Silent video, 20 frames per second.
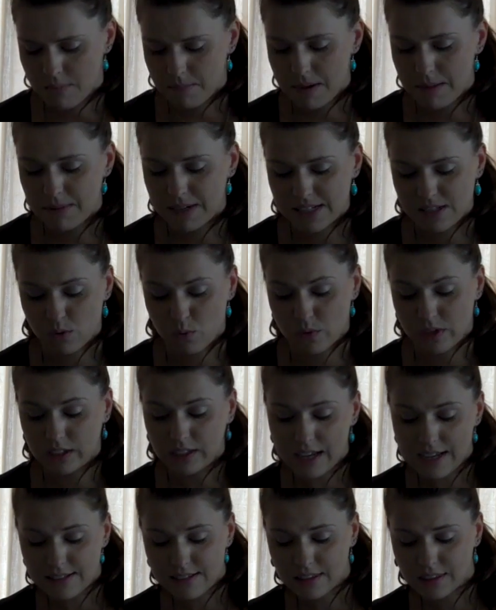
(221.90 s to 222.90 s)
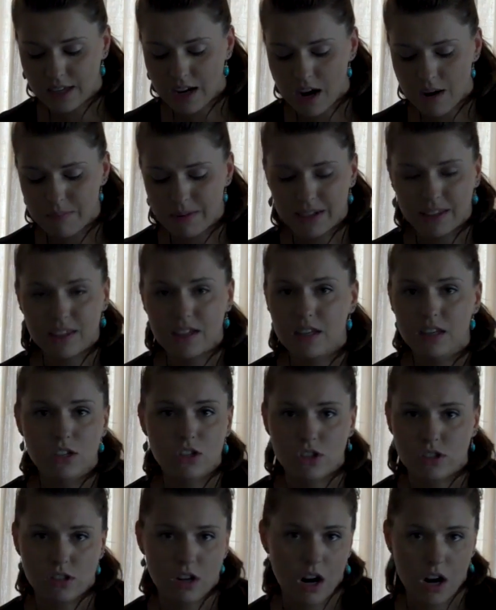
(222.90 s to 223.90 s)
maybe doesn't realize that they are, but I think you
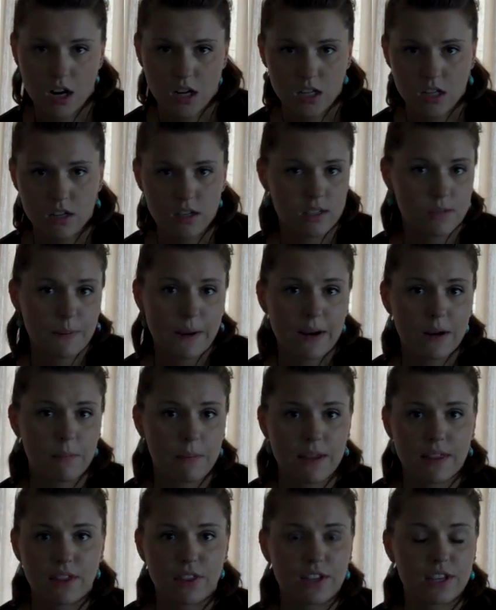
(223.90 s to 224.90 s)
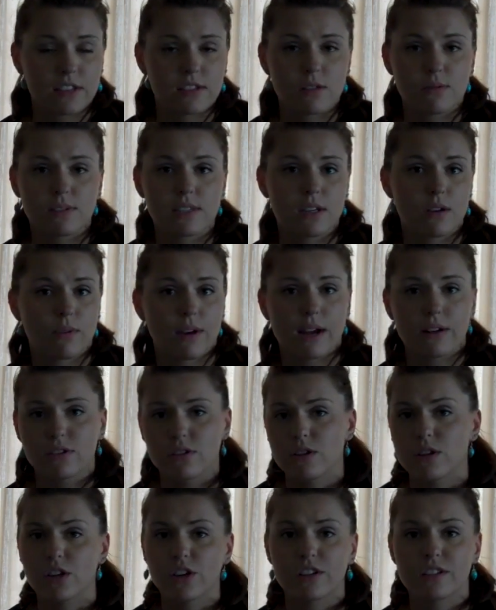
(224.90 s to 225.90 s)
just are. You're inspired by the things you see around
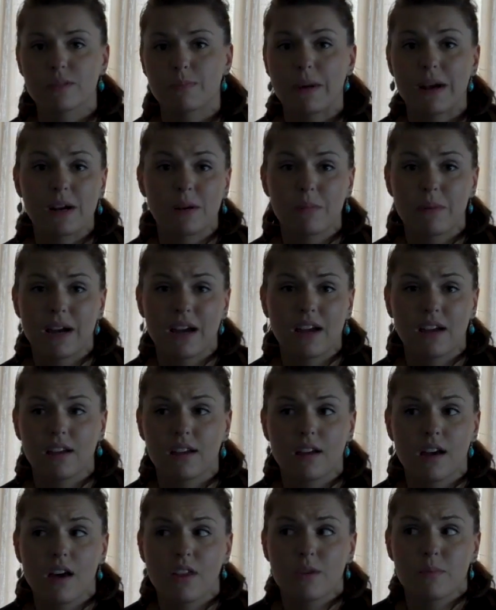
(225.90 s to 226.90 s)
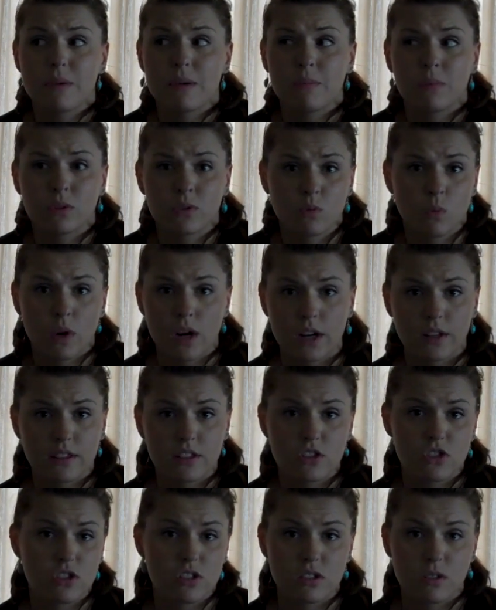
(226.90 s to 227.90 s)
you. You're inspired by other people's work.
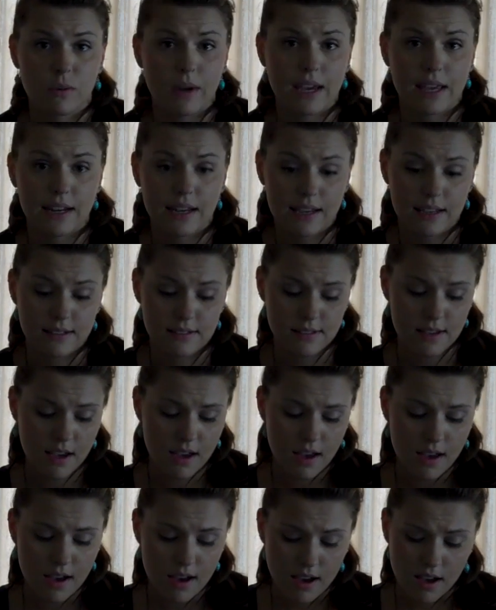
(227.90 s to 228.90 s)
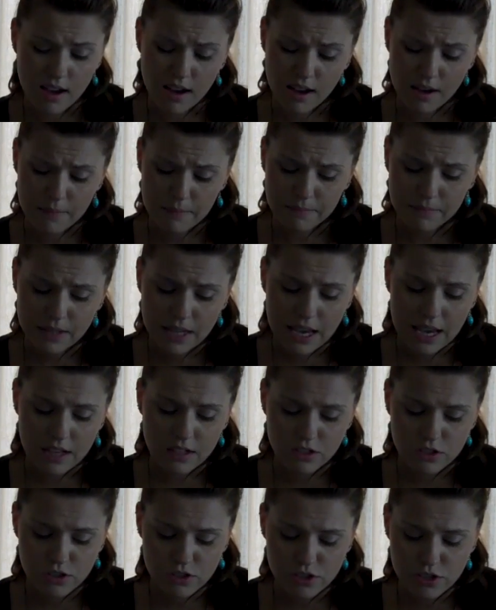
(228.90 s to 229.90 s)
That's just the way it is.
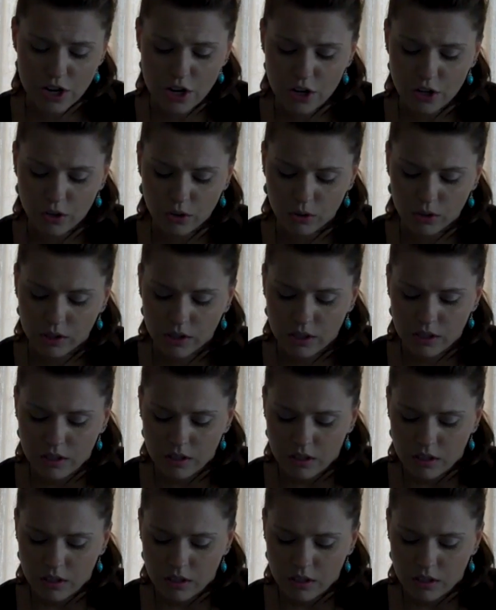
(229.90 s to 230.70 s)
And so,